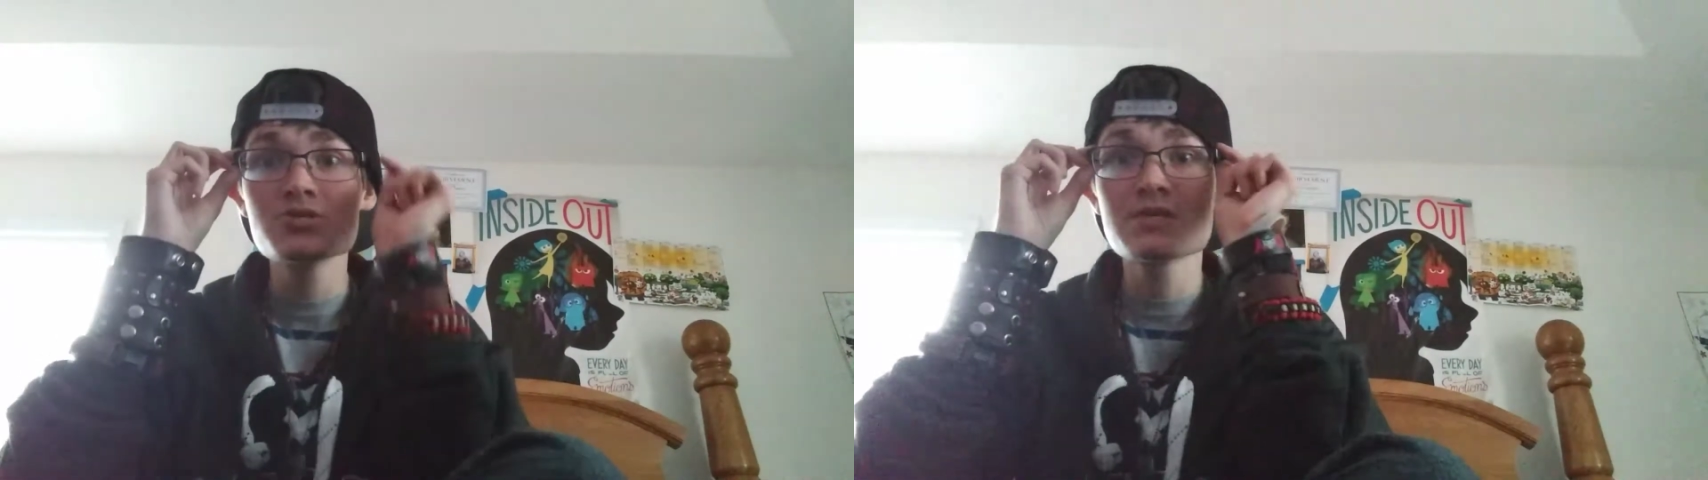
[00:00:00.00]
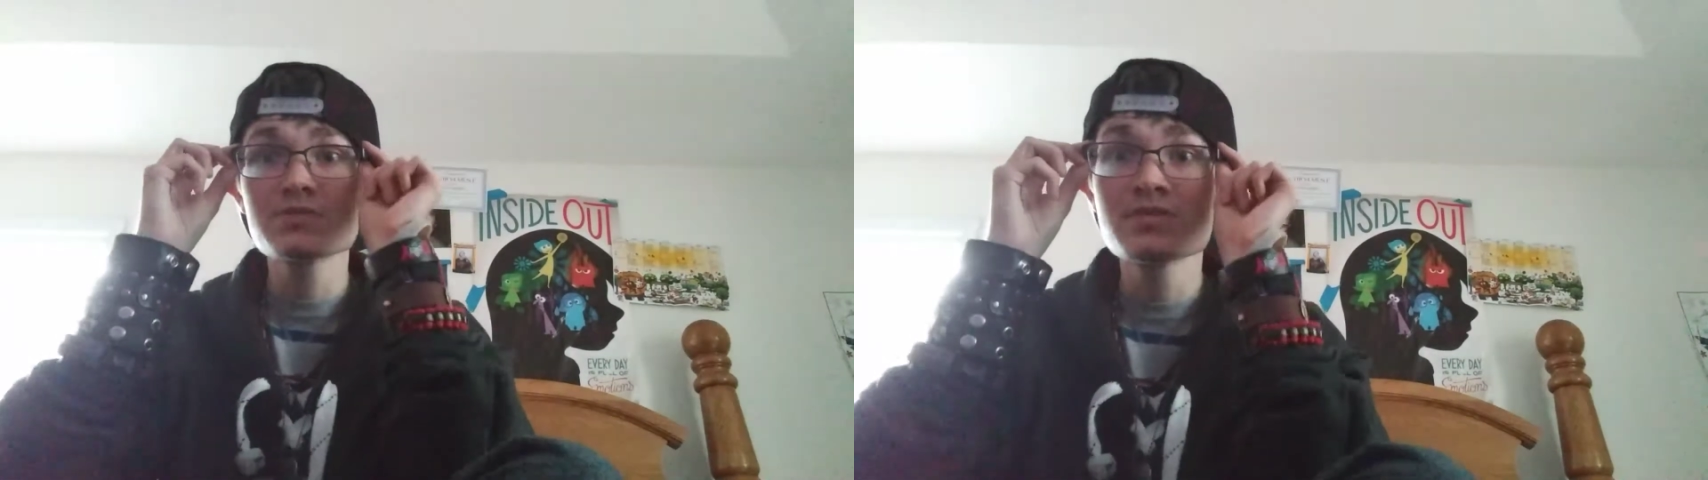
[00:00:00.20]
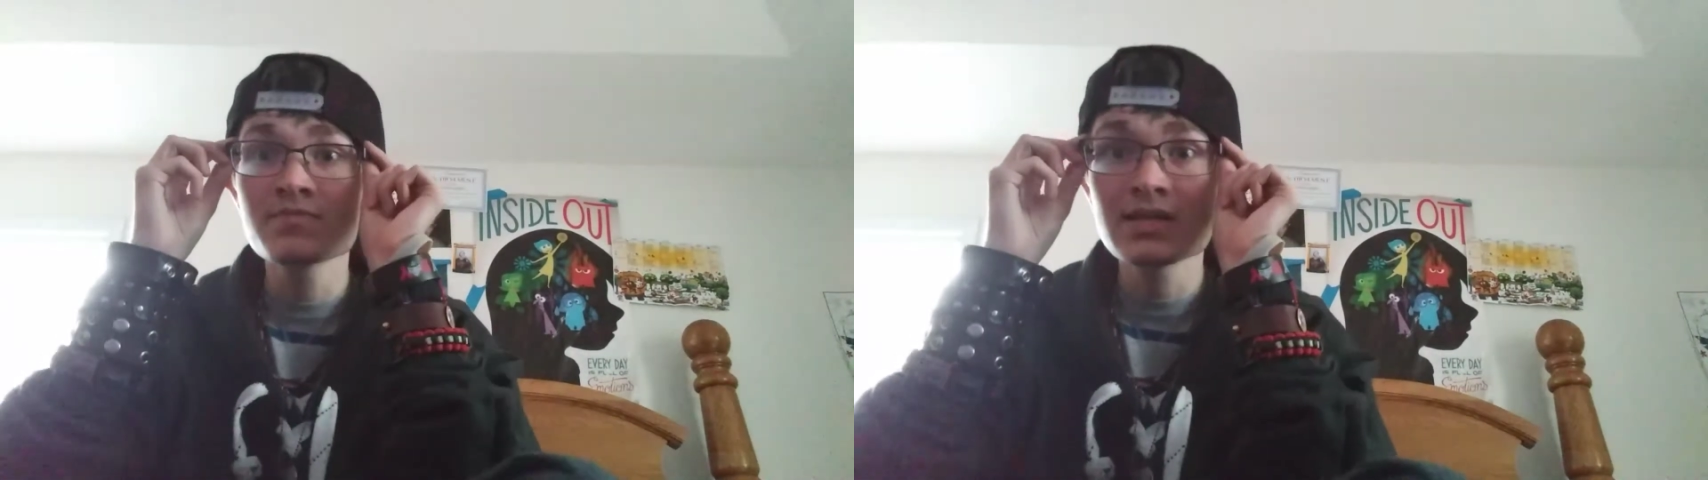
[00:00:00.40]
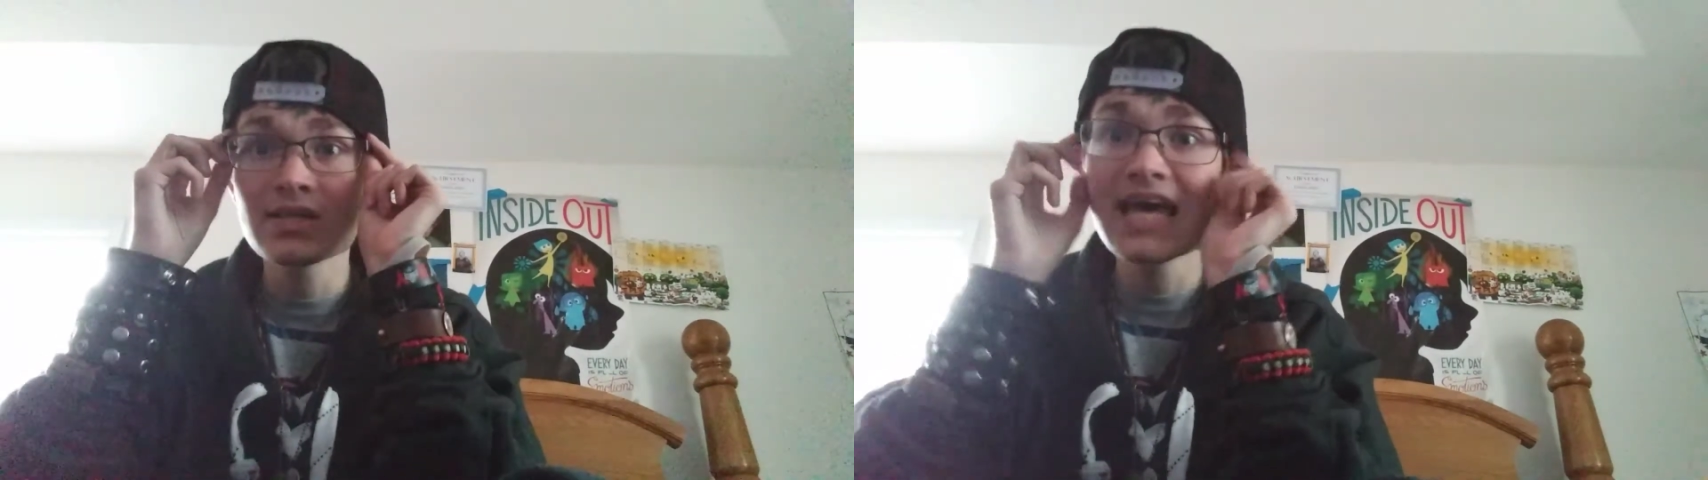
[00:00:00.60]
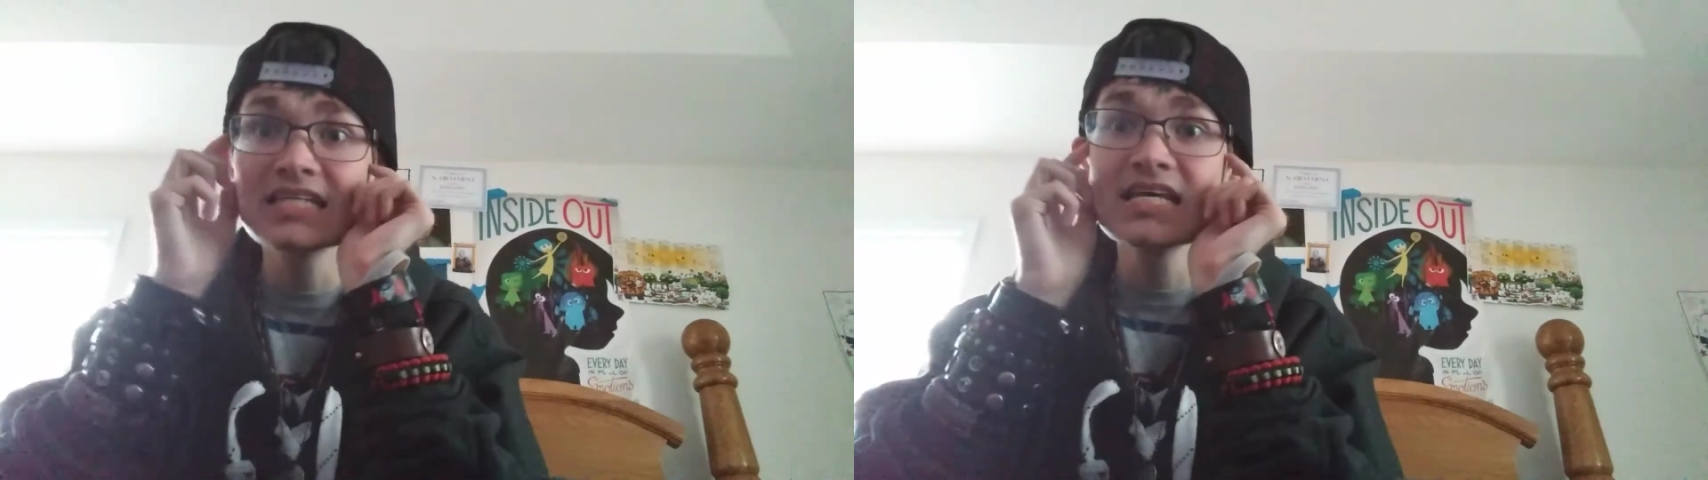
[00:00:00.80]
drops all over my
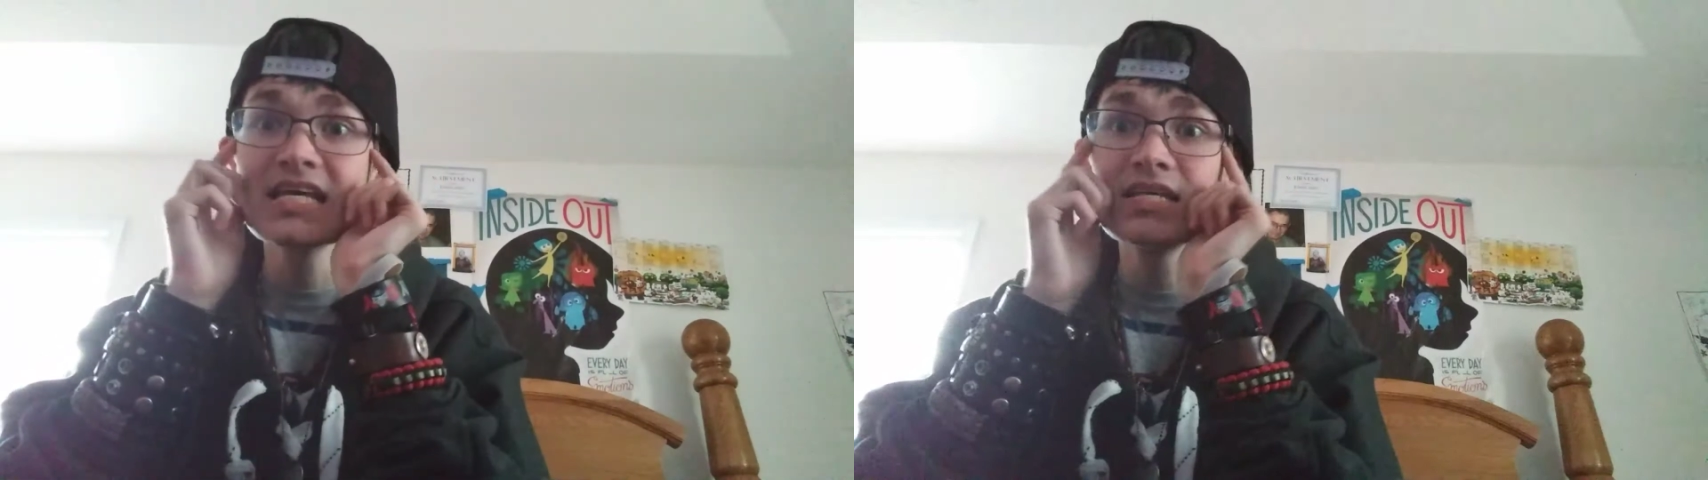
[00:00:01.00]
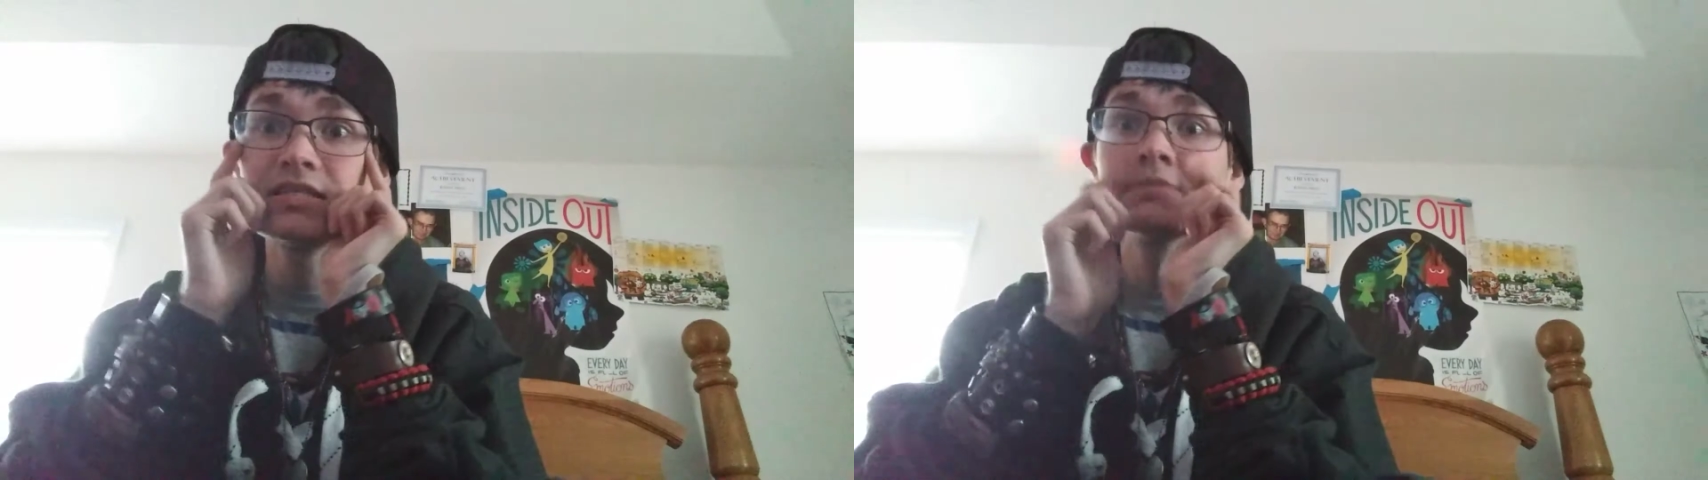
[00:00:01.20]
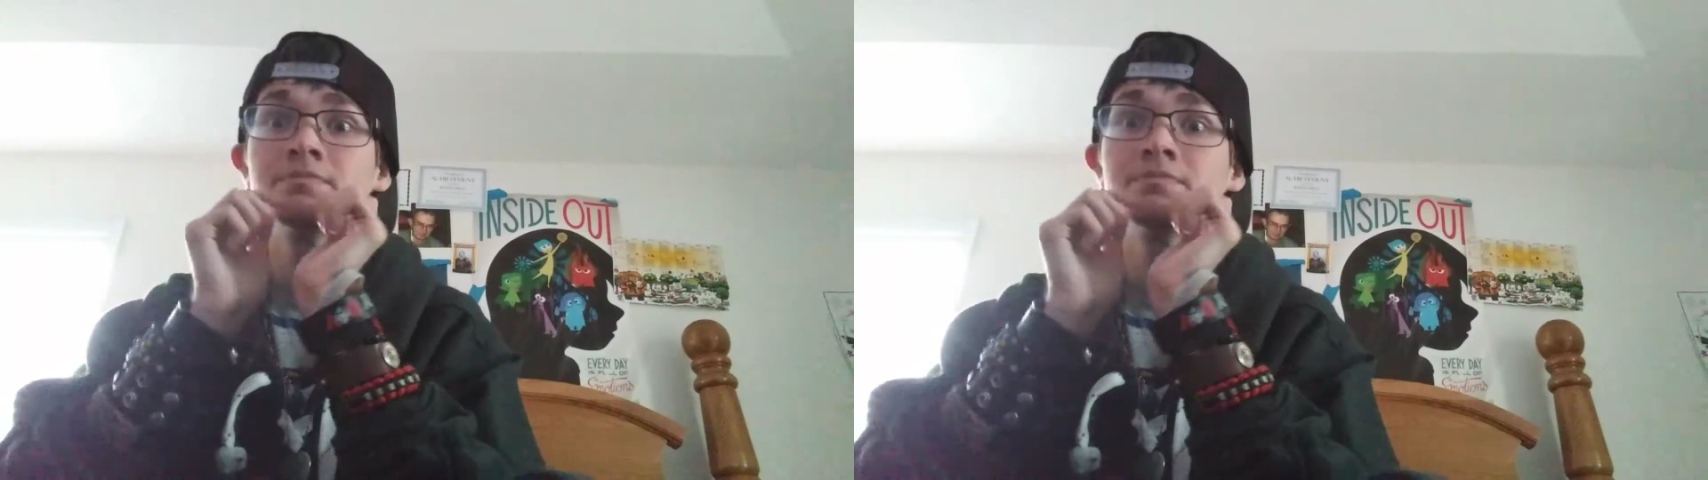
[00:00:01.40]
glasses.